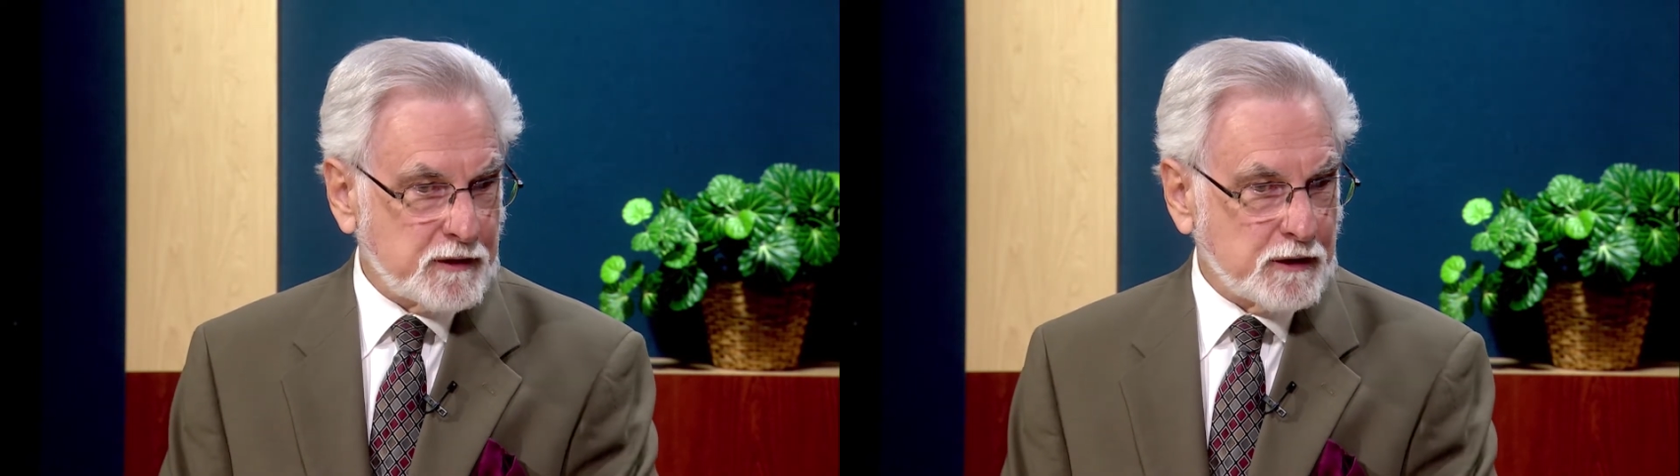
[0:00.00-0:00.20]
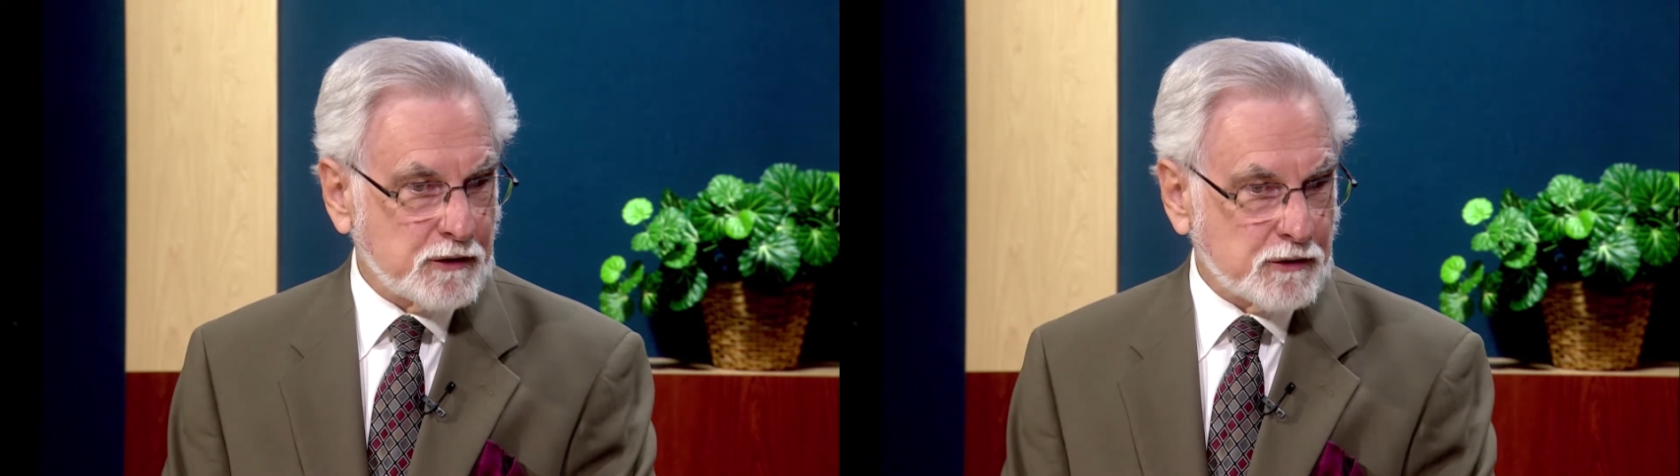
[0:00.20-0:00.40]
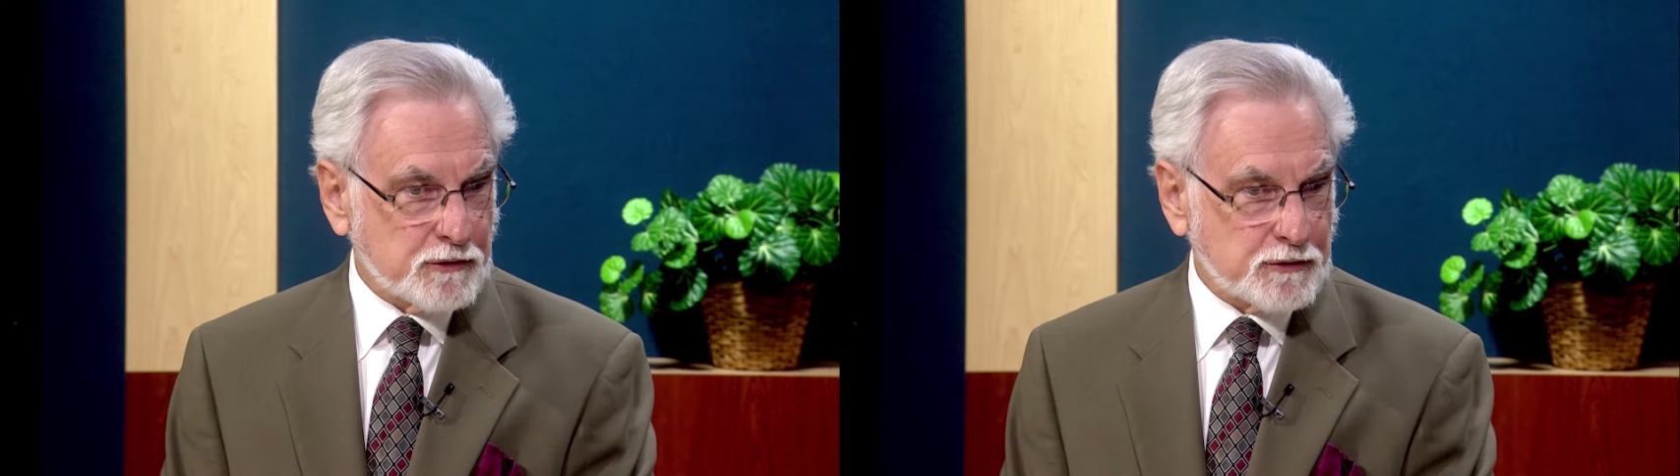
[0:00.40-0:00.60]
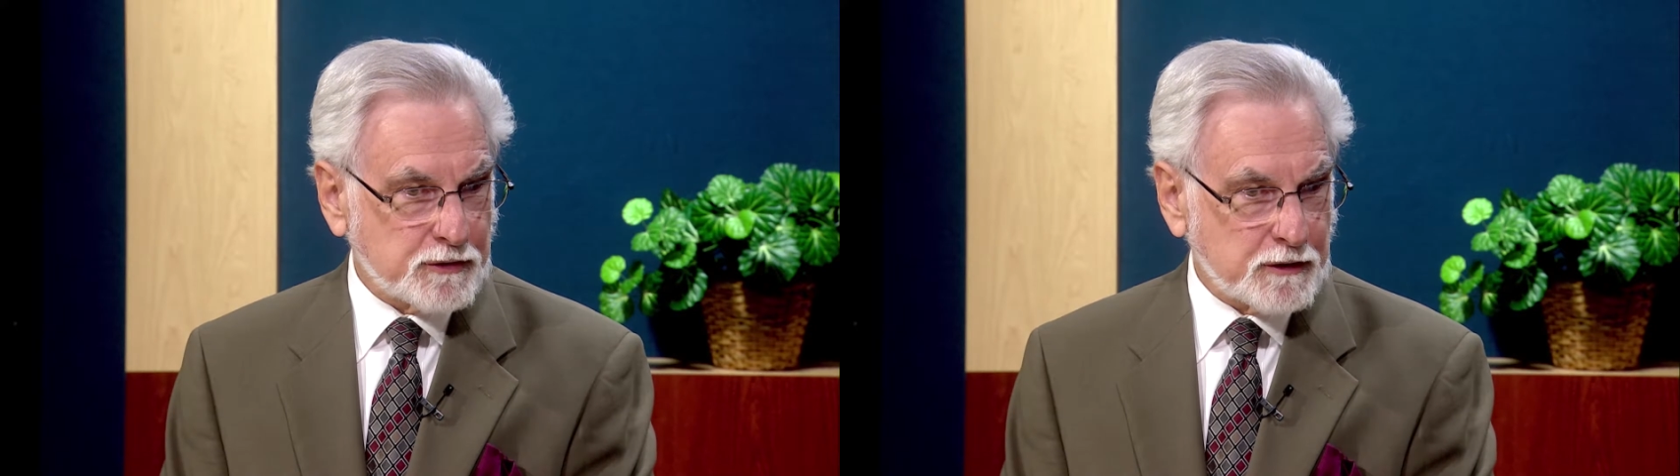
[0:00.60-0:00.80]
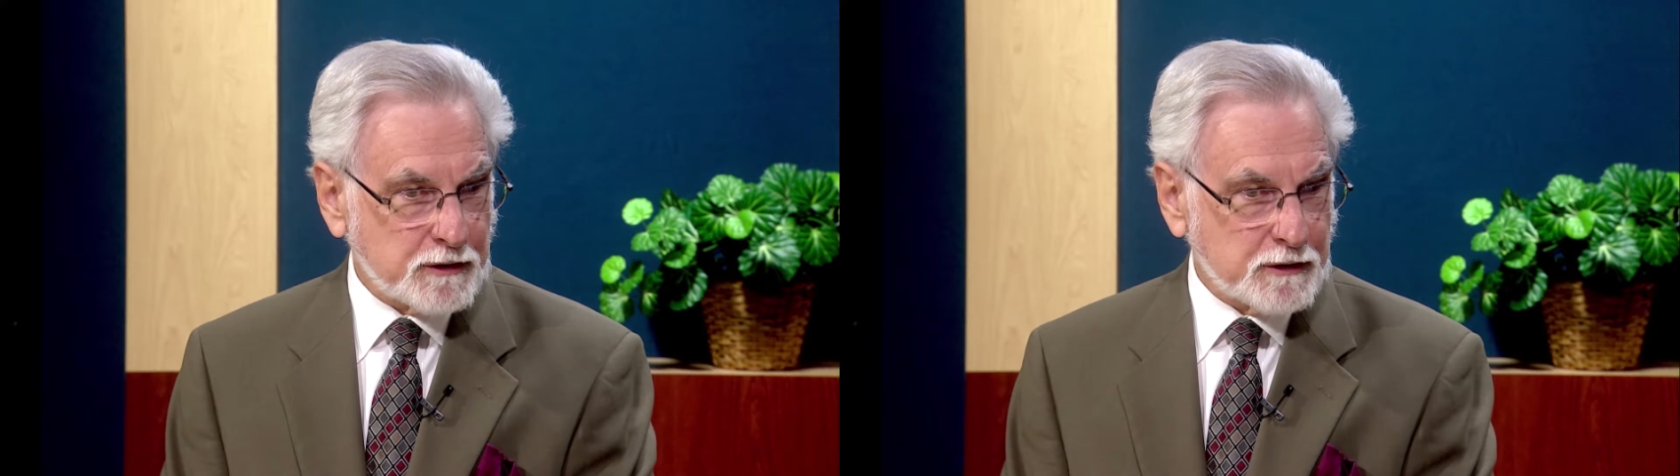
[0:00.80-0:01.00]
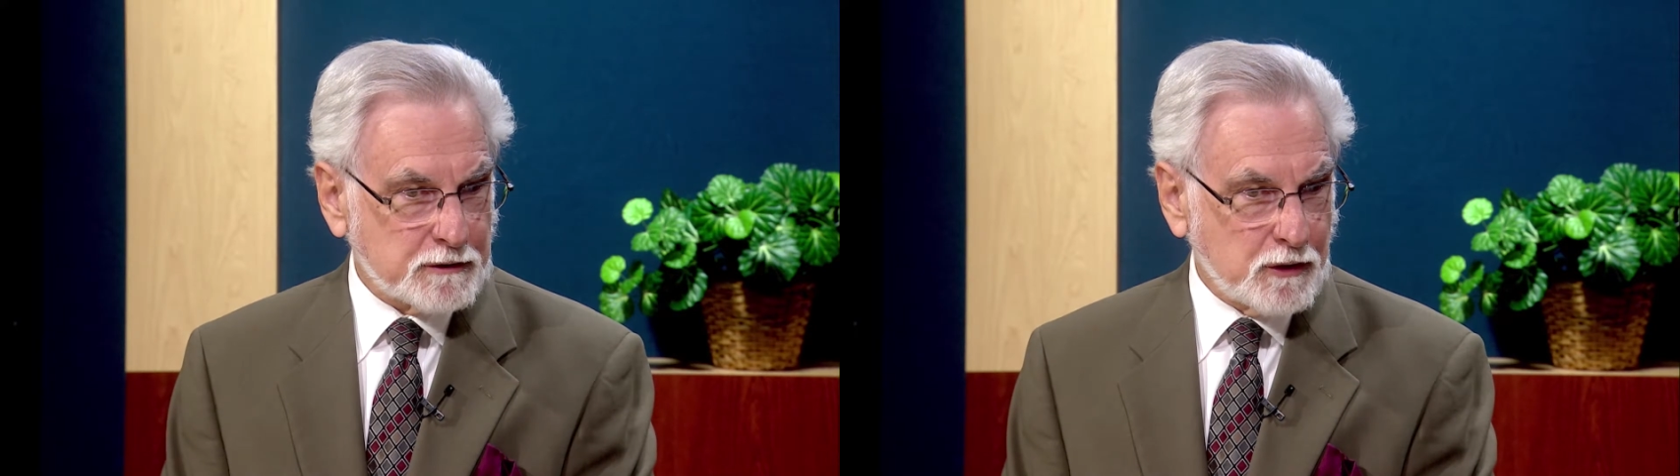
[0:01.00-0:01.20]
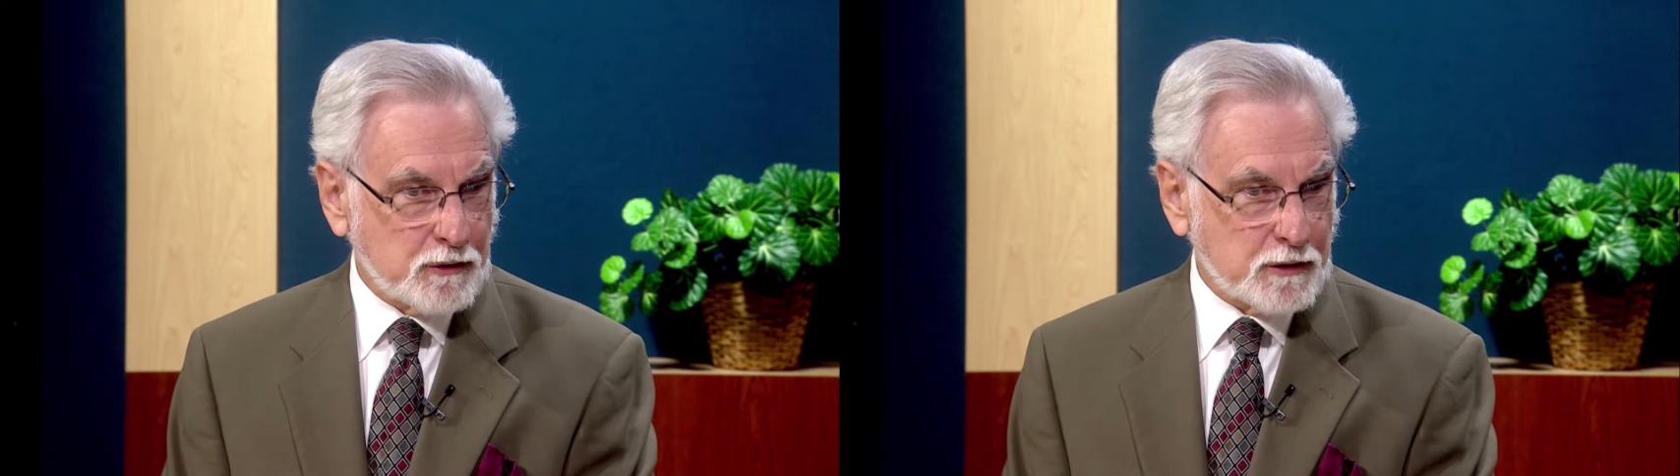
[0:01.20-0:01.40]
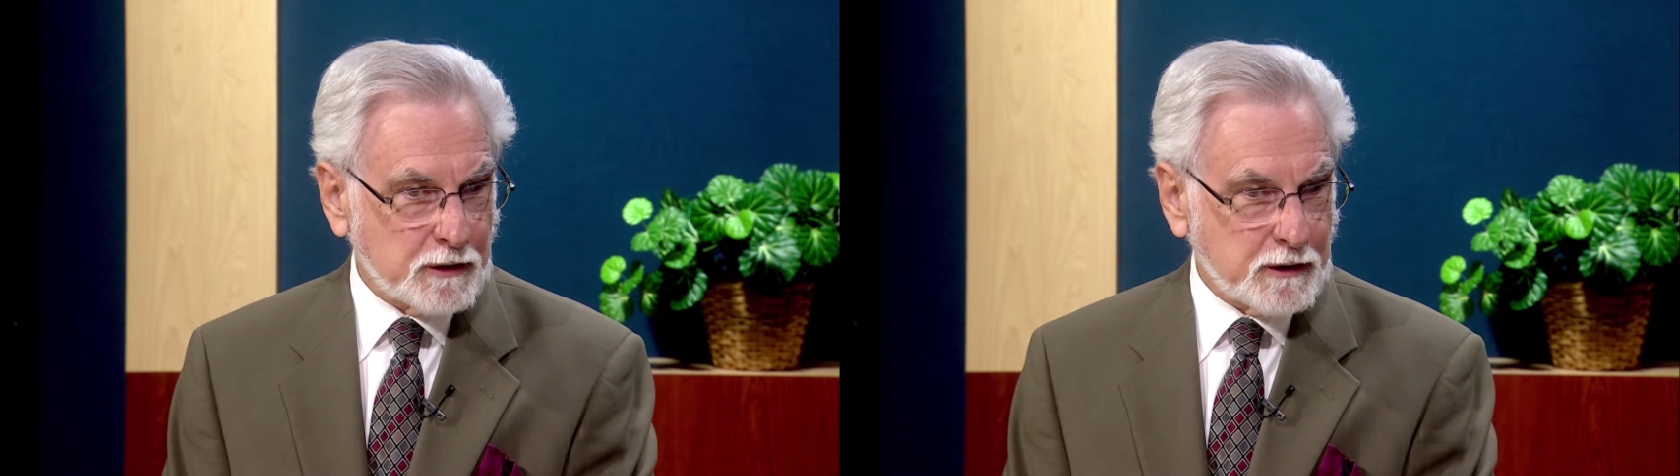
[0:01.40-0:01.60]
years
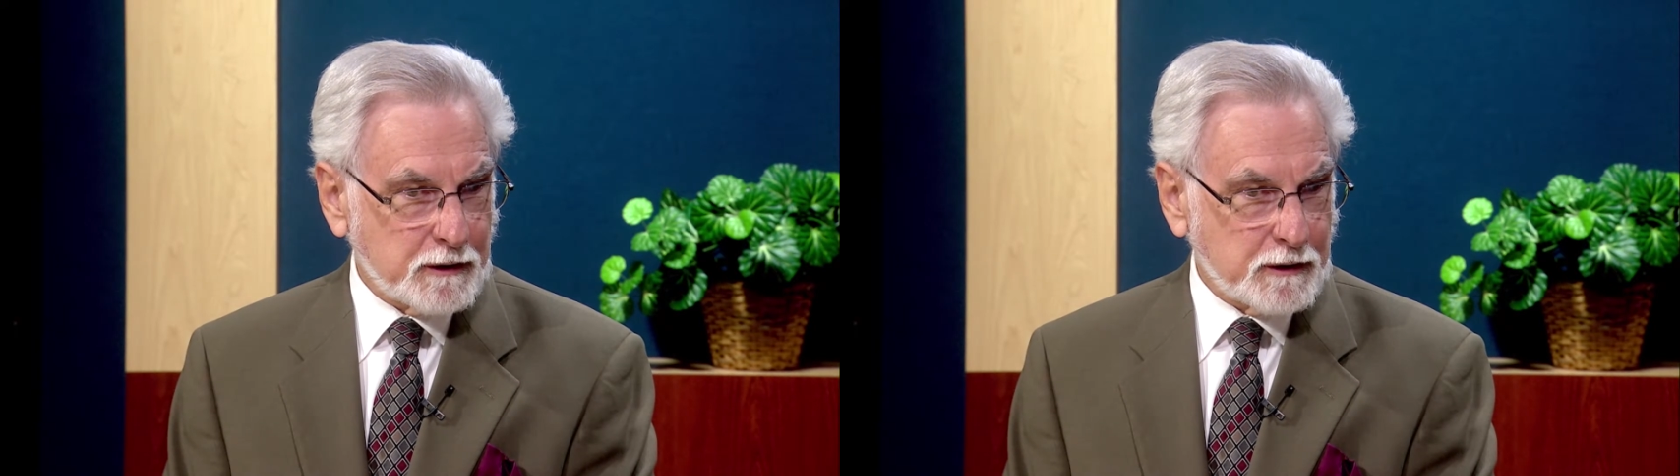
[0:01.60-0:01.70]
locally,